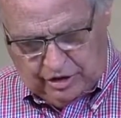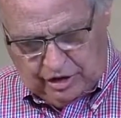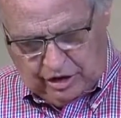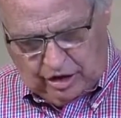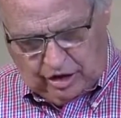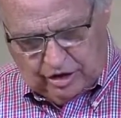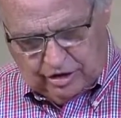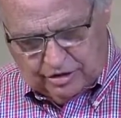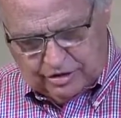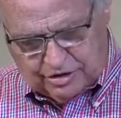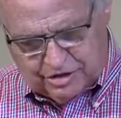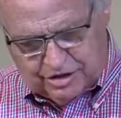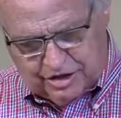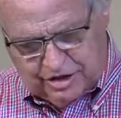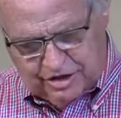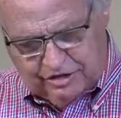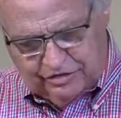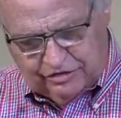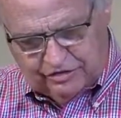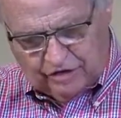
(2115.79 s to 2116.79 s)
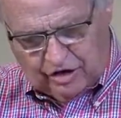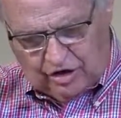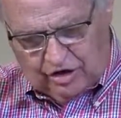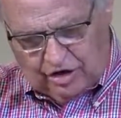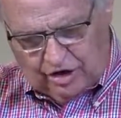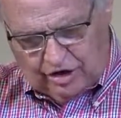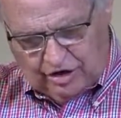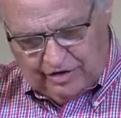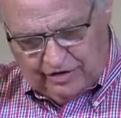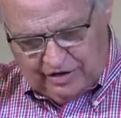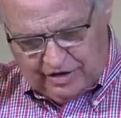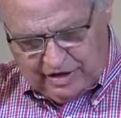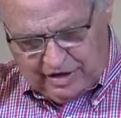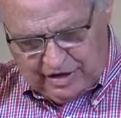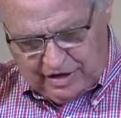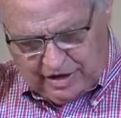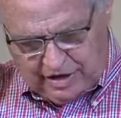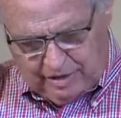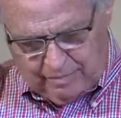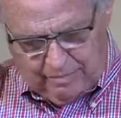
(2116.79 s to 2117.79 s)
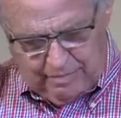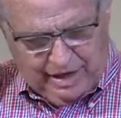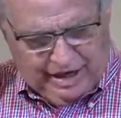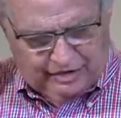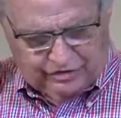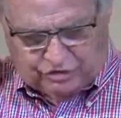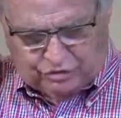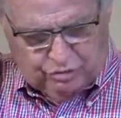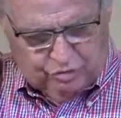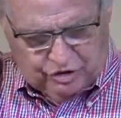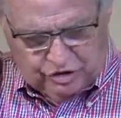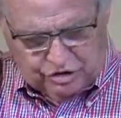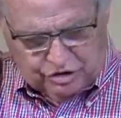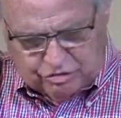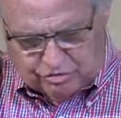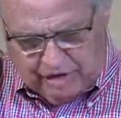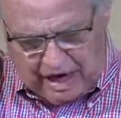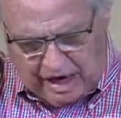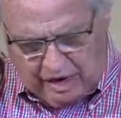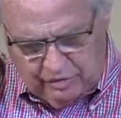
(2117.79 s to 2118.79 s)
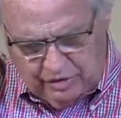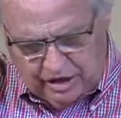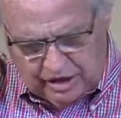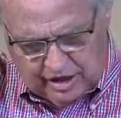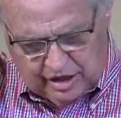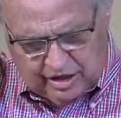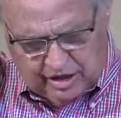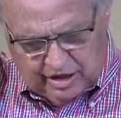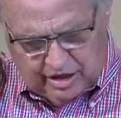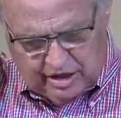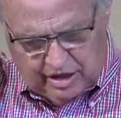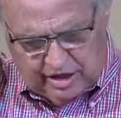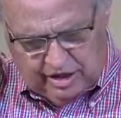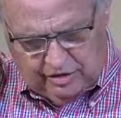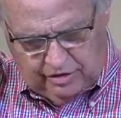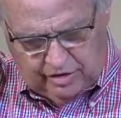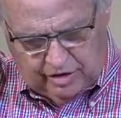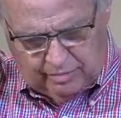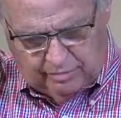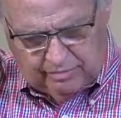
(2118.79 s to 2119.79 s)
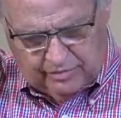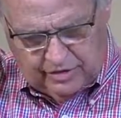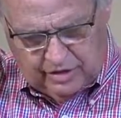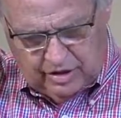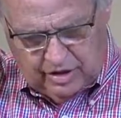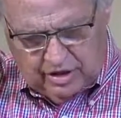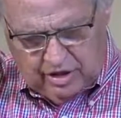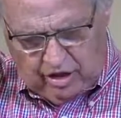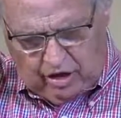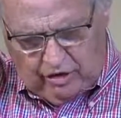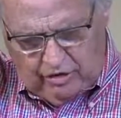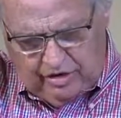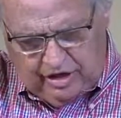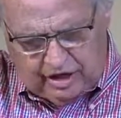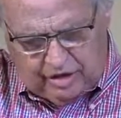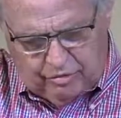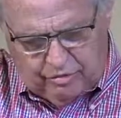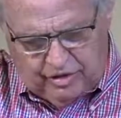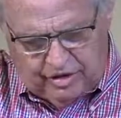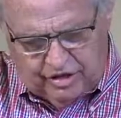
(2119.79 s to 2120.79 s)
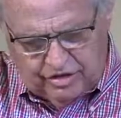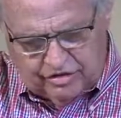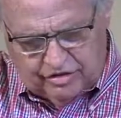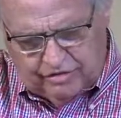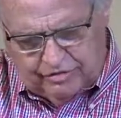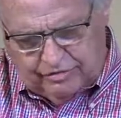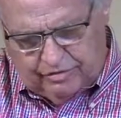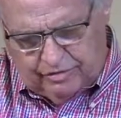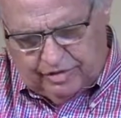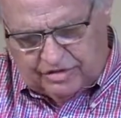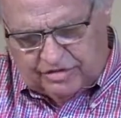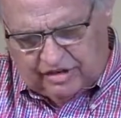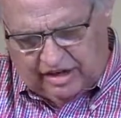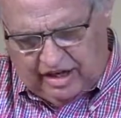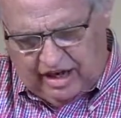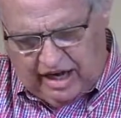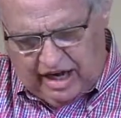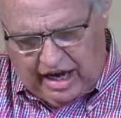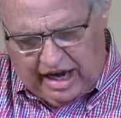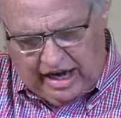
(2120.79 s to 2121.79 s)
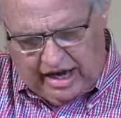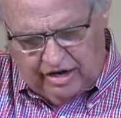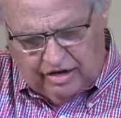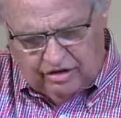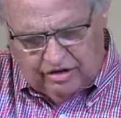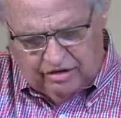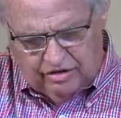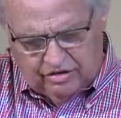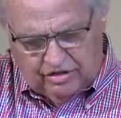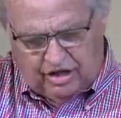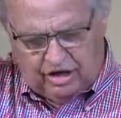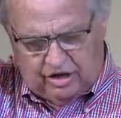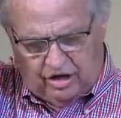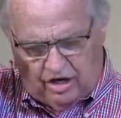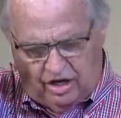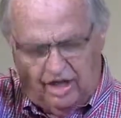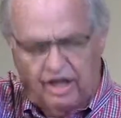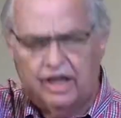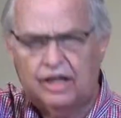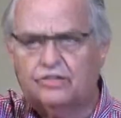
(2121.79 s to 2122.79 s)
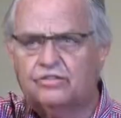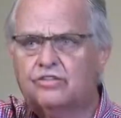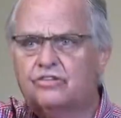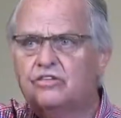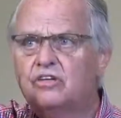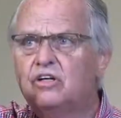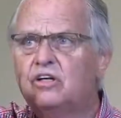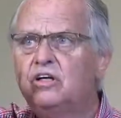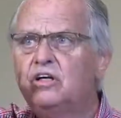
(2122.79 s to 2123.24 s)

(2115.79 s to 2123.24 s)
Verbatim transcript: Our sins are immense. We're drowning in them. Our iniquities have risen higher than our heads.